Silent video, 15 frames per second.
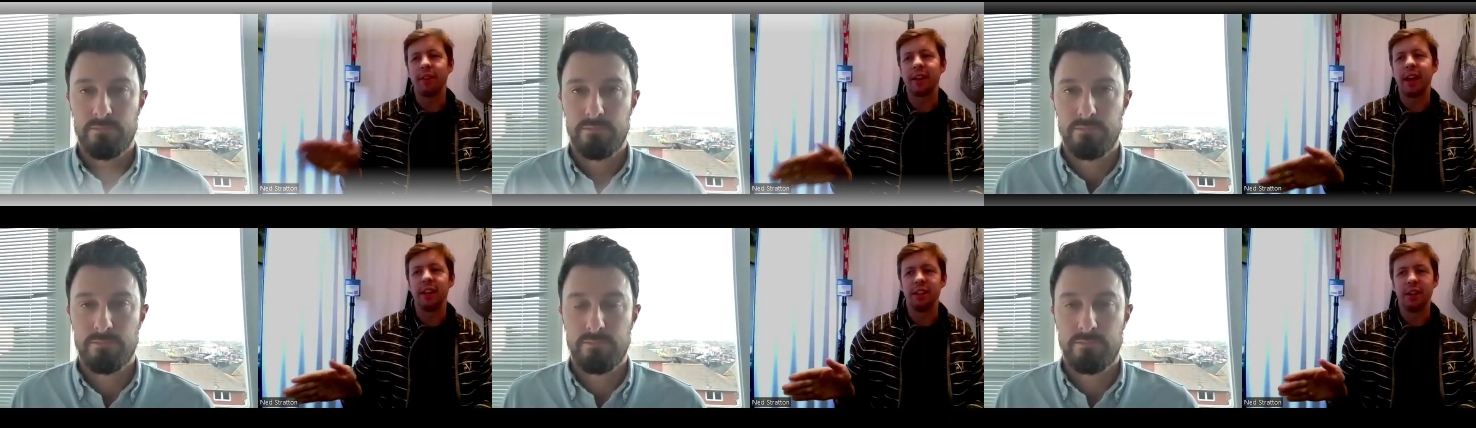
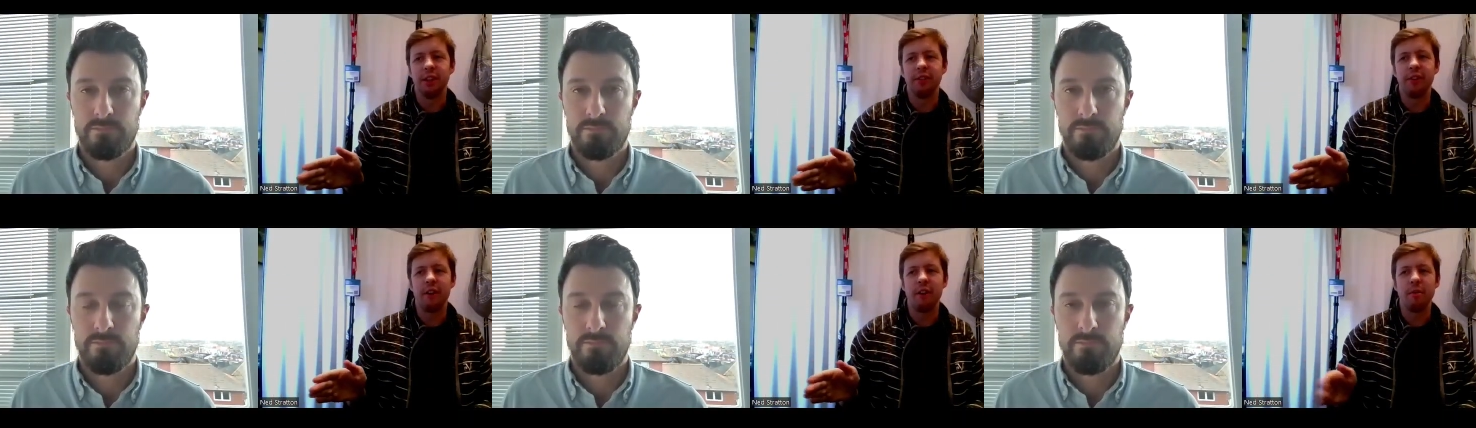Speaker 1: advocating is
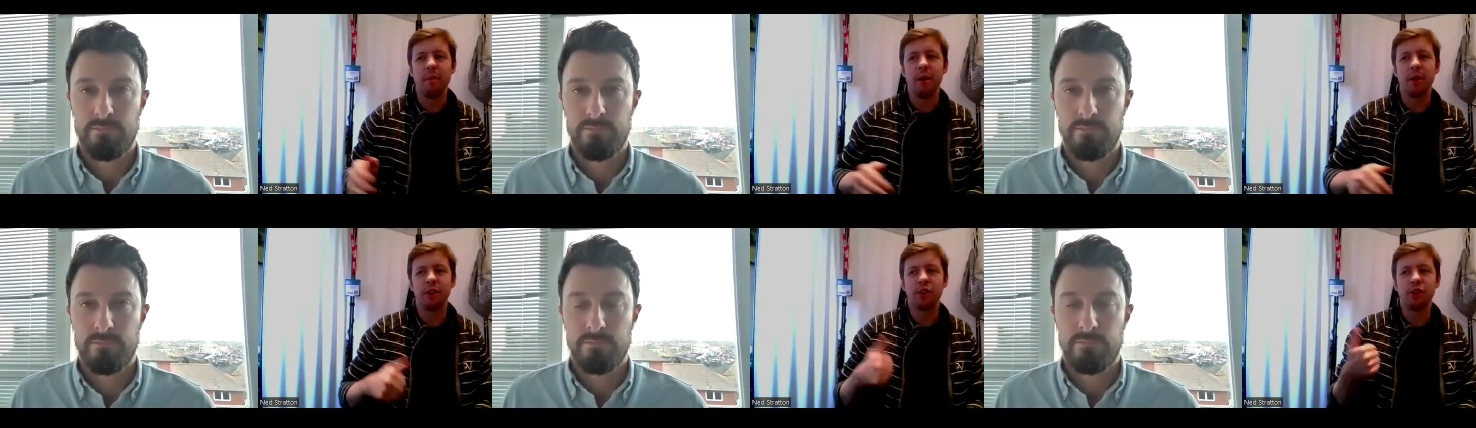very
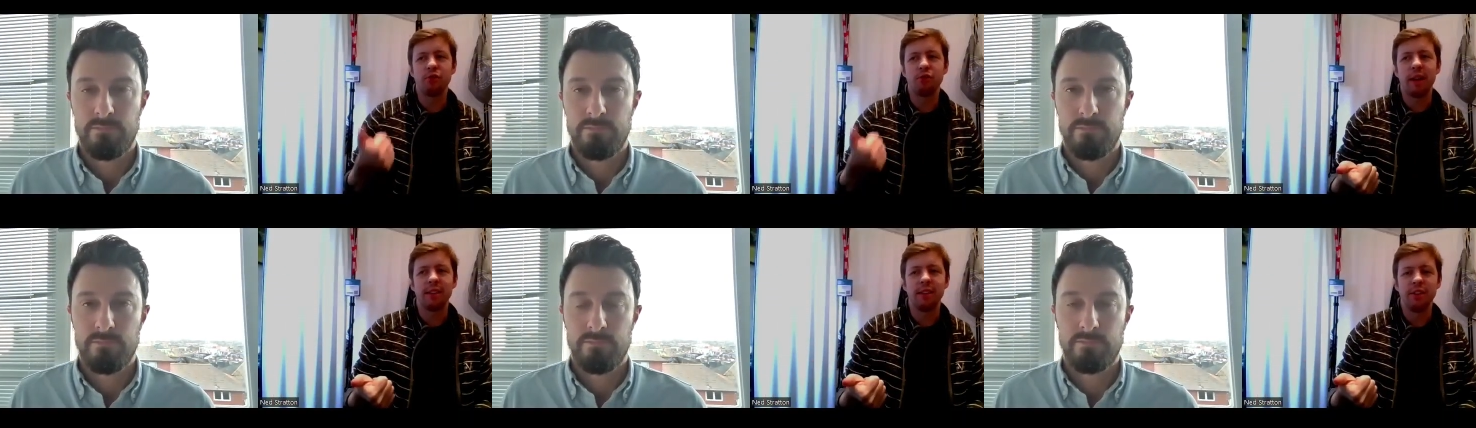much
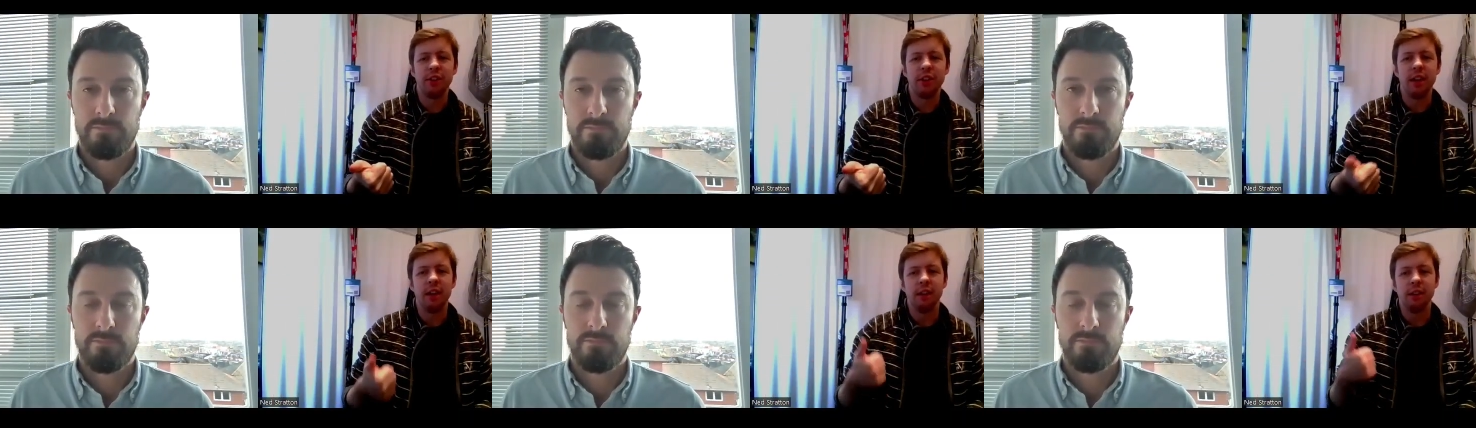
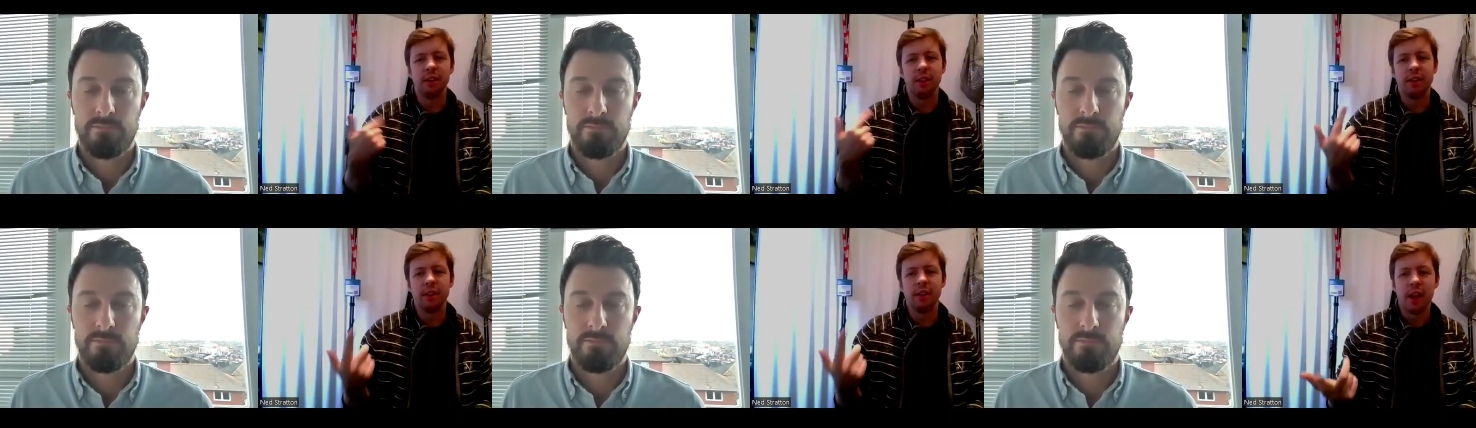strategy
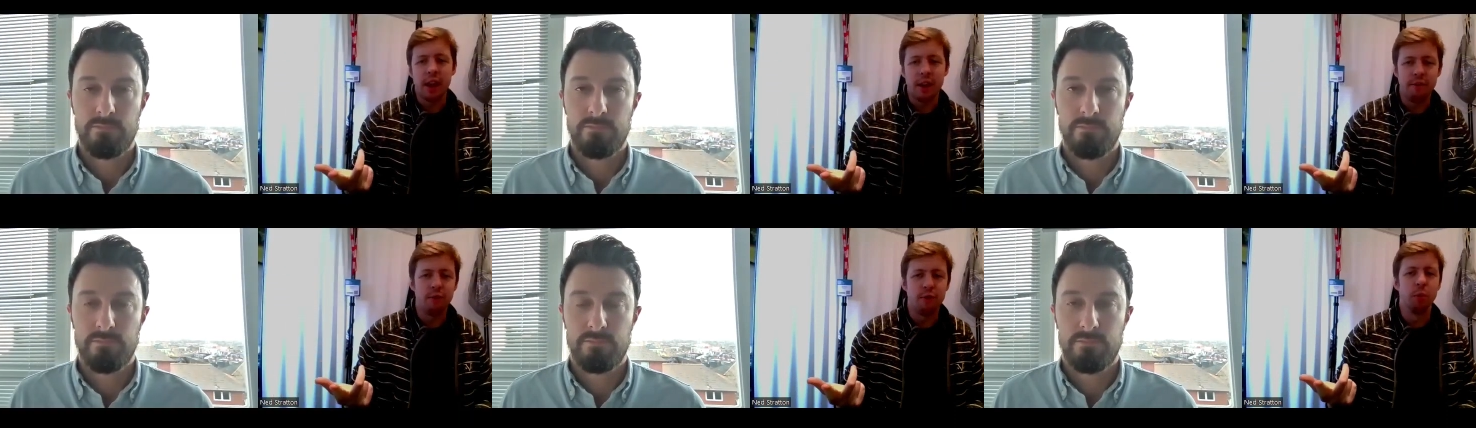
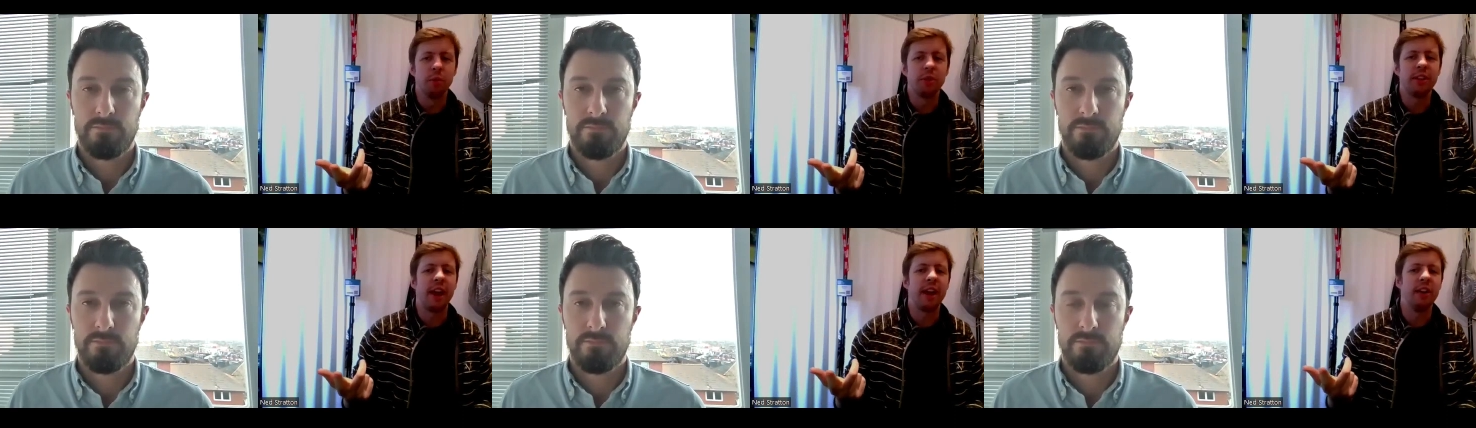informs
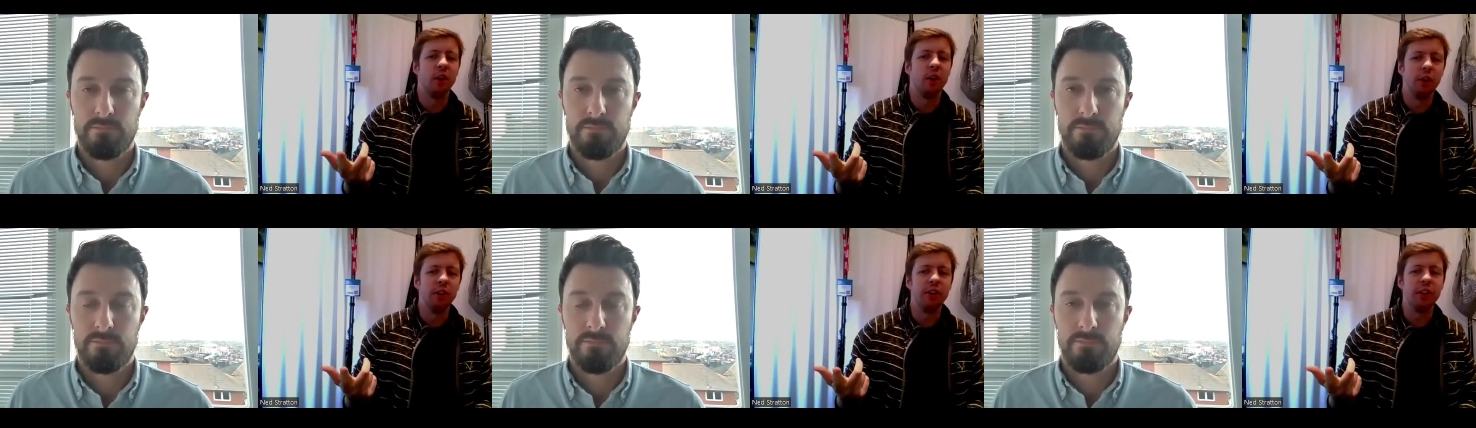
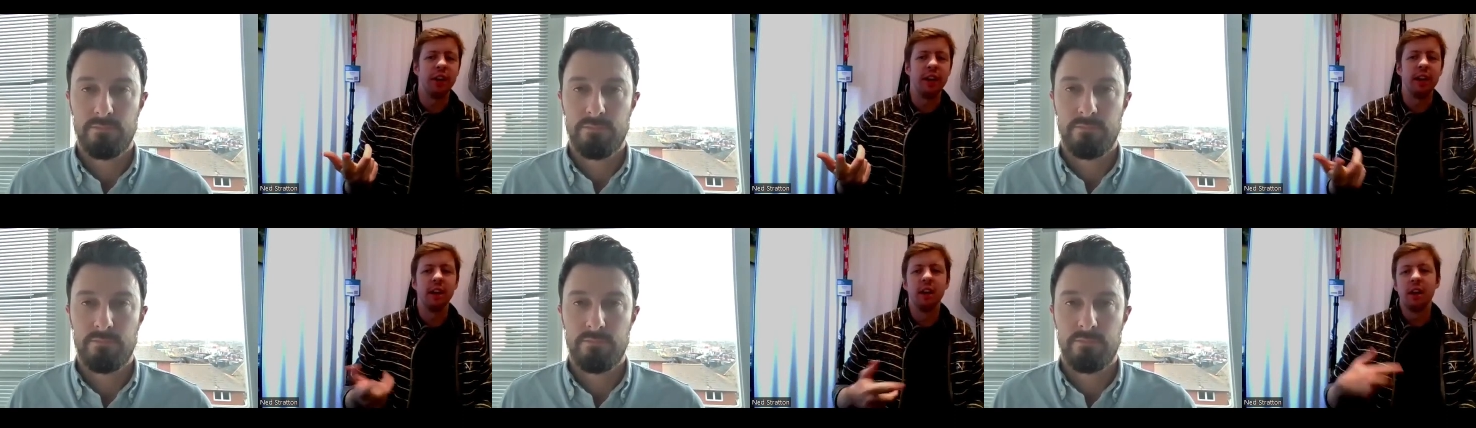
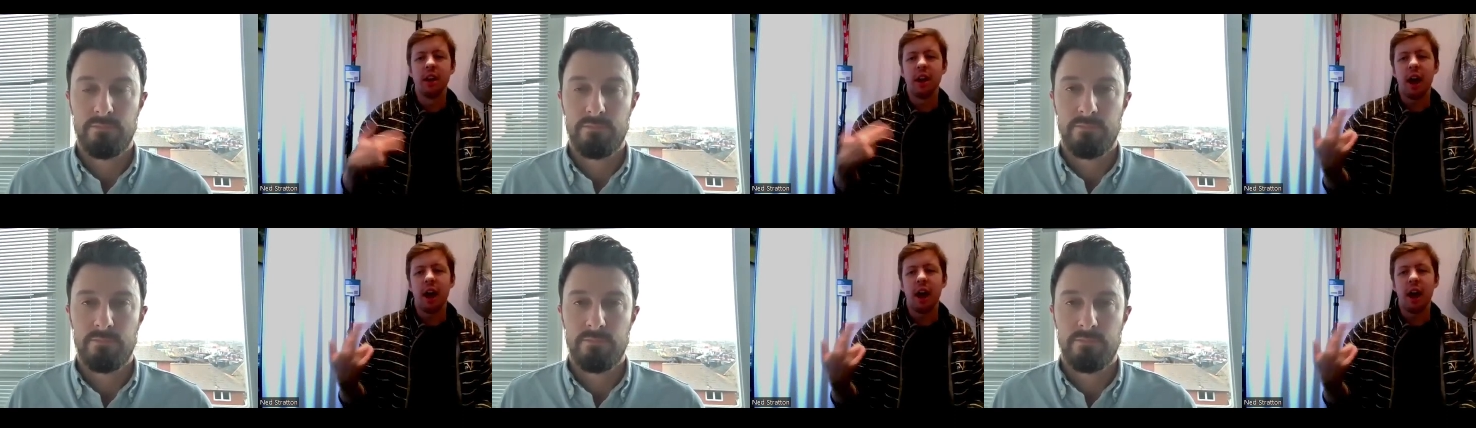technology,